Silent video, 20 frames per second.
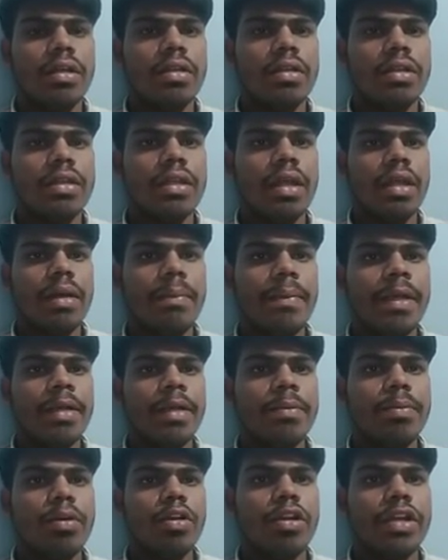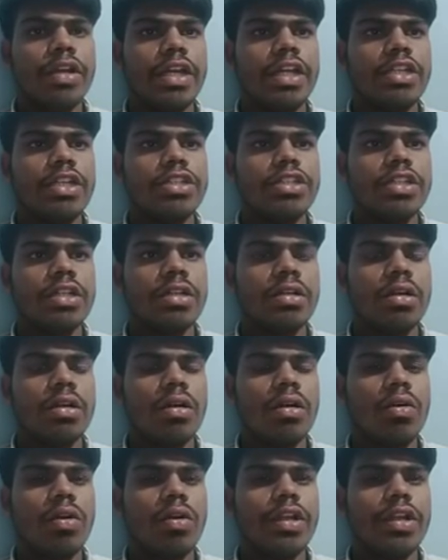The main polarization
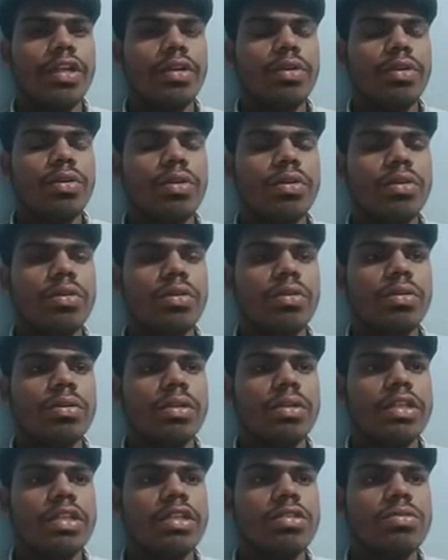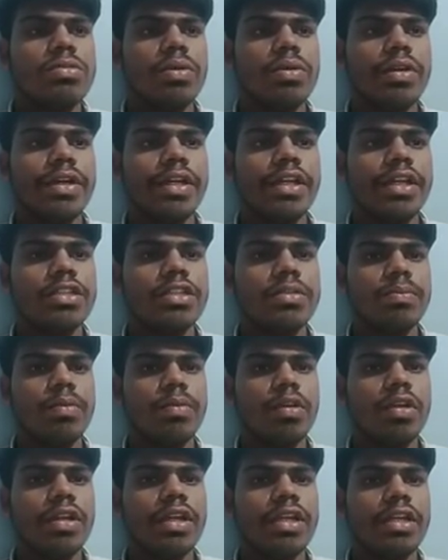according to is orientation
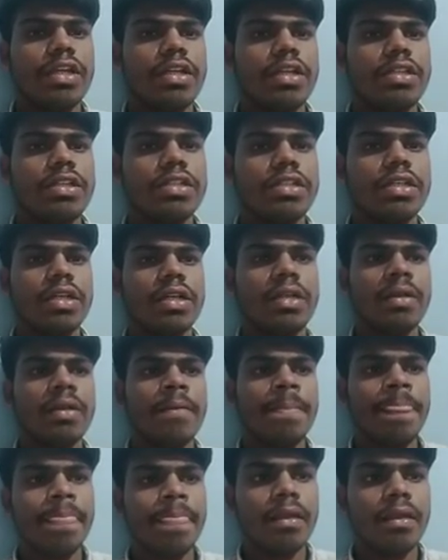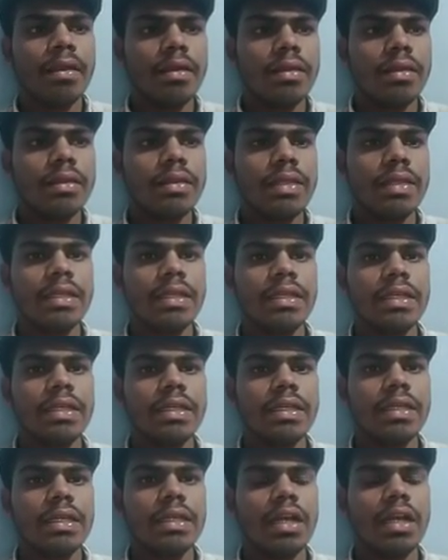polarization, then
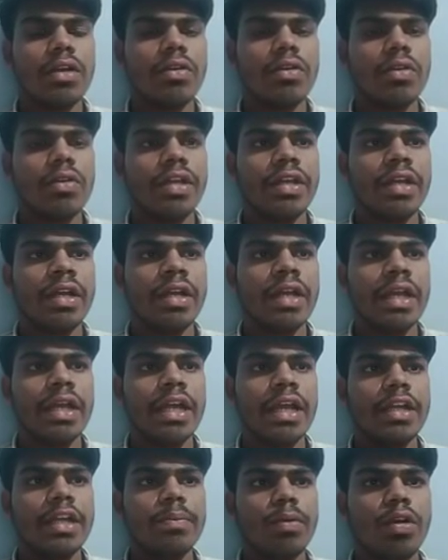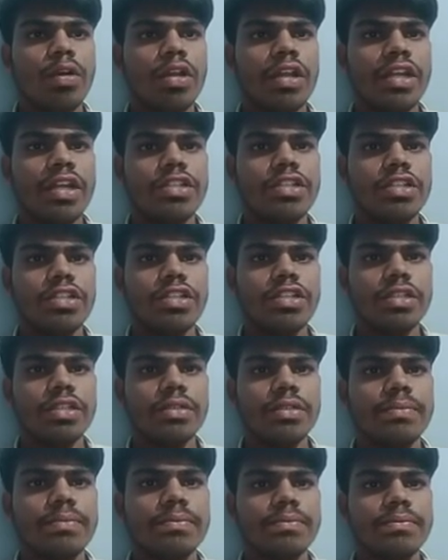the electronic and ionic polarization.
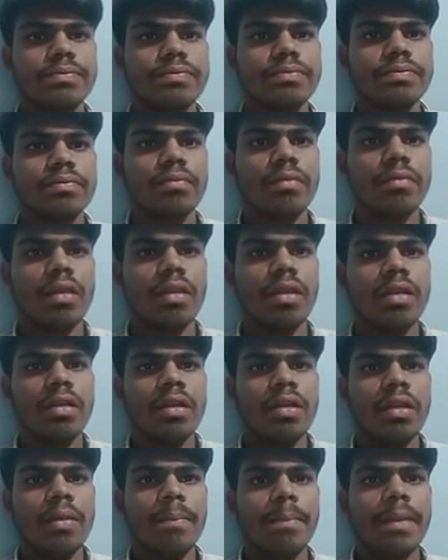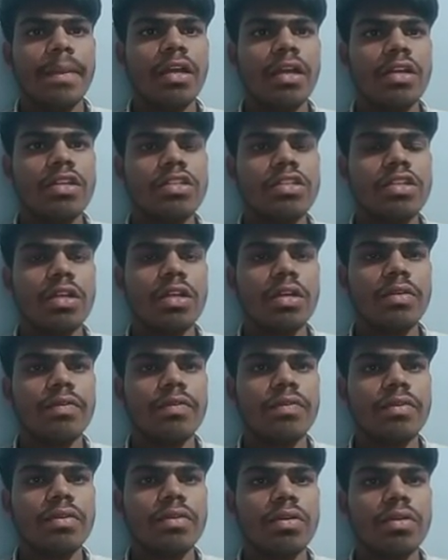Mechanism of
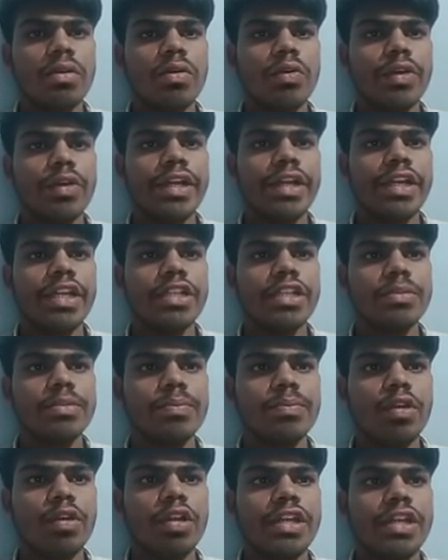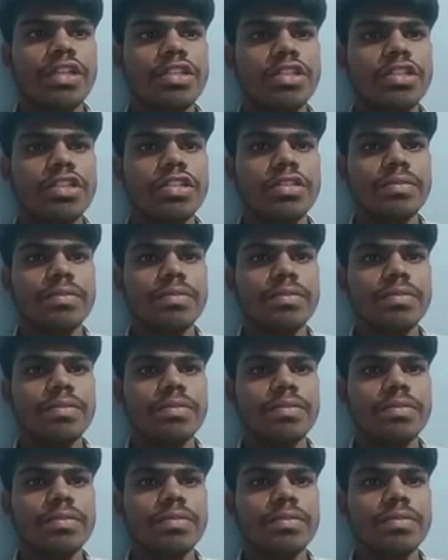orientation polarization.